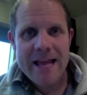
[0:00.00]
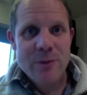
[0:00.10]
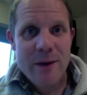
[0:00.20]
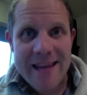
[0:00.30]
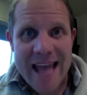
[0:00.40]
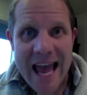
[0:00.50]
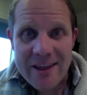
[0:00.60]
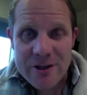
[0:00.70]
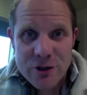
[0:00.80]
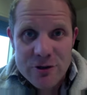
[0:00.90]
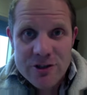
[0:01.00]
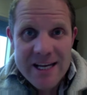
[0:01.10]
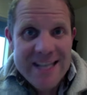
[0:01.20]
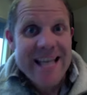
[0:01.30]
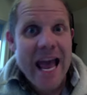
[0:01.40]
That's why the Catholic Church
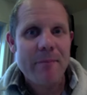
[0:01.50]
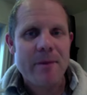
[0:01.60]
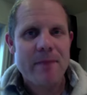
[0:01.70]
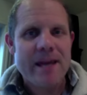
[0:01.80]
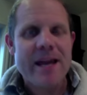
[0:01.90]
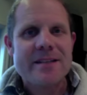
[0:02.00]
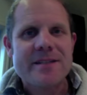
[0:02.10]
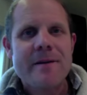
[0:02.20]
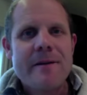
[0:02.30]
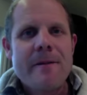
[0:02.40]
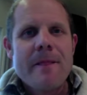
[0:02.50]
thing has happened, because